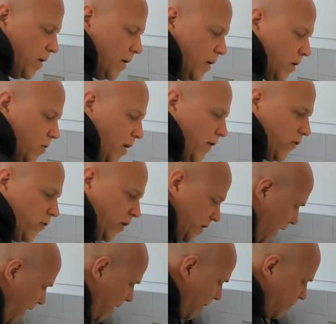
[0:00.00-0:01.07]
across the
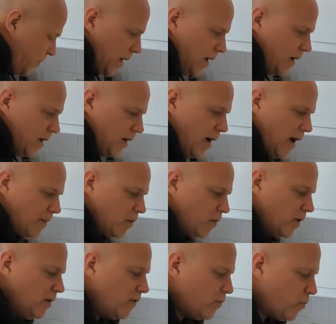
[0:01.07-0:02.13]
top. I'm
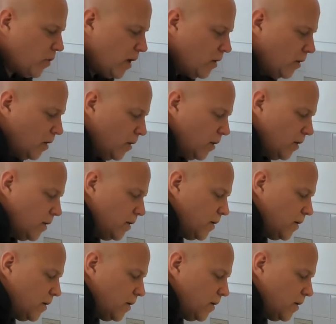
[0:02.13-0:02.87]
going to sprinkle